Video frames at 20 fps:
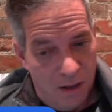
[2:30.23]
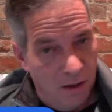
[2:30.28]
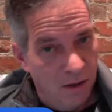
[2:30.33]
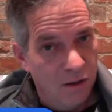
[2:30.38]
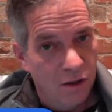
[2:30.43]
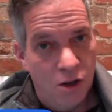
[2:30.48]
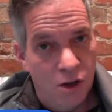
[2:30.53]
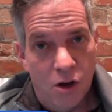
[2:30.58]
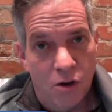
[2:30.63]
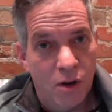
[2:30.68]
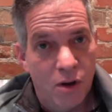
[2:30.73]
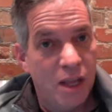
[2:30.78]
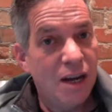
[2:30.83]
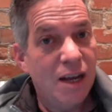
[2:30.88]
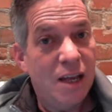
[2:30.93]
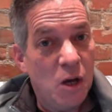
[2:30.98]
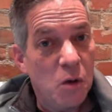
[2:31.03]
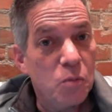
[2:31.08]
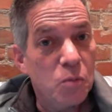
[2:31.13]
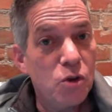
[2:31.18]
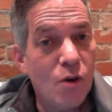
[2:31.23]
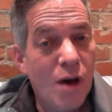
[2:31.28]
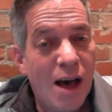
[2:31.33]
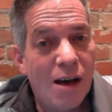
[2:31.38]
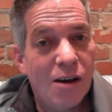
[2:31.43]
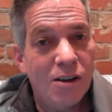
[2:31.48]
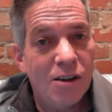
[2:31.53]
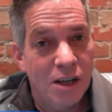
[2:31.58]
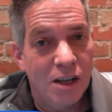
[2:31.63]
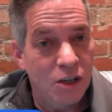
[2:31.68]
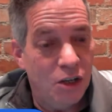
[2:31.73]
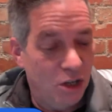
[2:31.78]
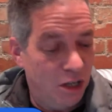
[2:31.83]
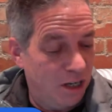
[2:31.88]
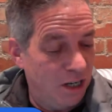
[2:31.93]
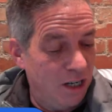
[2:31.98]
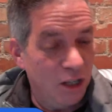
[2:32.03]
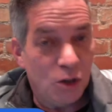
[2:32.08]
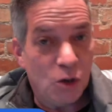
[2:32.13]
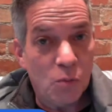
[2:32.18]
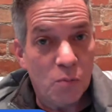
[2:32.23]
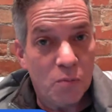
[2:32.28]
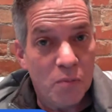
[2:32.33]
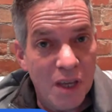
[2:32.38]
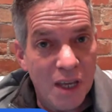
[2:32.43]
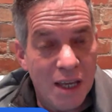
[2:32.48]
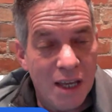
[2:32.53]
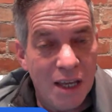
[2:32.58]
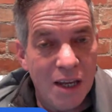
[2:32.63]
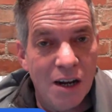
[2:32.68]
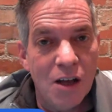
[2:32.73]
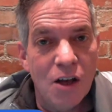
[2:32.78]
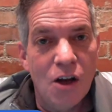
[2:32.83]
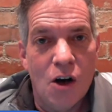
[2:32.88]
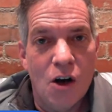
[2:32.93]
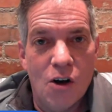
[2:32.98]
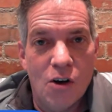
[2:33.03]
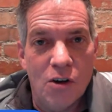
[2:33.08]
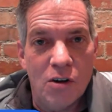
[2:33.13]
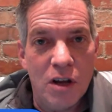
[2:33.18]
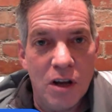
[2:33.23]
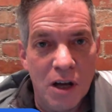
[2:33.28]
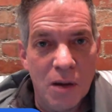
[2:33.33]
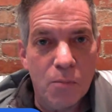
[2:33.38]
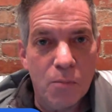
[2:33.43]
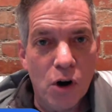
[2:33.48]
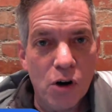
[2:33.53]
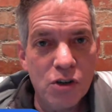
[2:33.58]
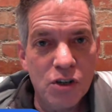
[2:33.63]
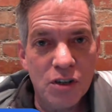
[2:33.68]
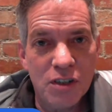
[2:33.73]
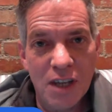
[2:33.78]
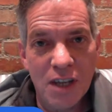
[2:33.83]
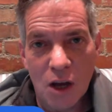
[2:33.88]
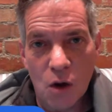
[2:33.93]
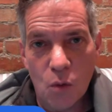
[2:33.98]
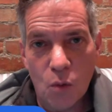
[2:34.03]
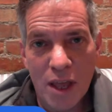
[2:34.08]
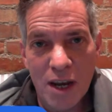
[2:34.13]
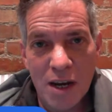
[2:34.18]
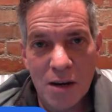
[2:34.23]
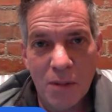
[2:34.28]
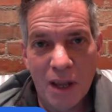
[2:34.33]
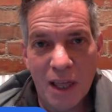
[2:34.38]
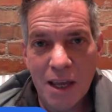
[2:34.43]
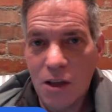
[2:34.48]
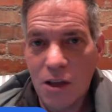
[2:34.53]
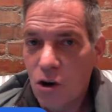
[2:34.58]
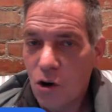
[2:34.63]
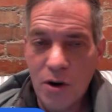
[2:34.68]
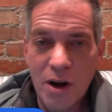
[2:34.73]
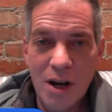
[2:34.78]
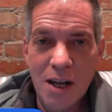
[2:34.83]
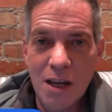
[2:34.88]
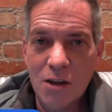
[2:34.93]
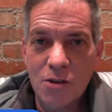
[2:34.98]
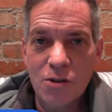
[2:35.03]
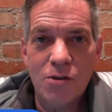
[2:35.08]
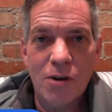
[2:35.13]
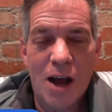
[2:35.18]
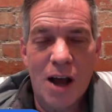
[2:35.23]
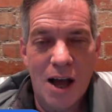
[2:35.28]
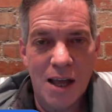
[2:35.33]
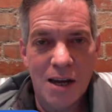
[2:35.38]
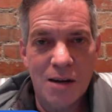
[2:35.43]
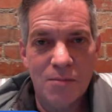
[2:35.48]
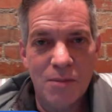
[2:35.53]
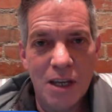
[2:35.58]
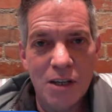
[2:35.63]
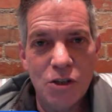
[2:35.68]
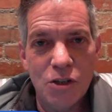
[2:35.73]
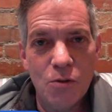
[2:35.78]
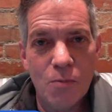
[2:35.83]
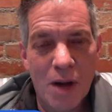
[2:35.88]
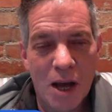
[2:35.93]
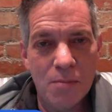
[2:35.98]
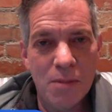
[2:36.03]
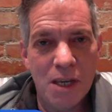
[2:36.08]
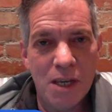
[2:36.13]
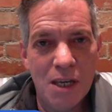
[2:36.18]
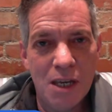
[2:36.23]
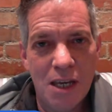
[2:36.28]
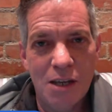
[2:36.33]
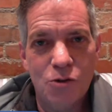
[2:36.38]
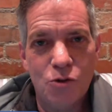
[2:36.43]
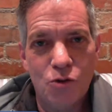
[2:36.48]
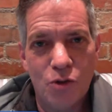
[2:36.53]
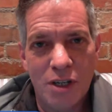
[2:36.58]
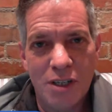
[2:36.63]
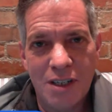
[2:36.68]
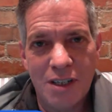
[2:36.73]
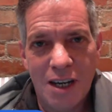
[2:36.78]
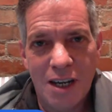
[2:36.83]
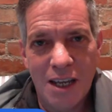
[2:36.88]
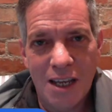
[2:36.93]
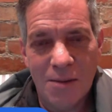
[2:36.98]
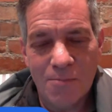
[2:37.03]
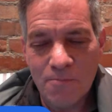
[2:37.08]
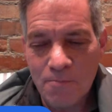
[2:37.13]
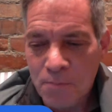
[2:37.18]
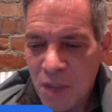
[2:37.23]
it'll help you out a good little bit on purchasing a weighted blanket or any other item that you might be interested in.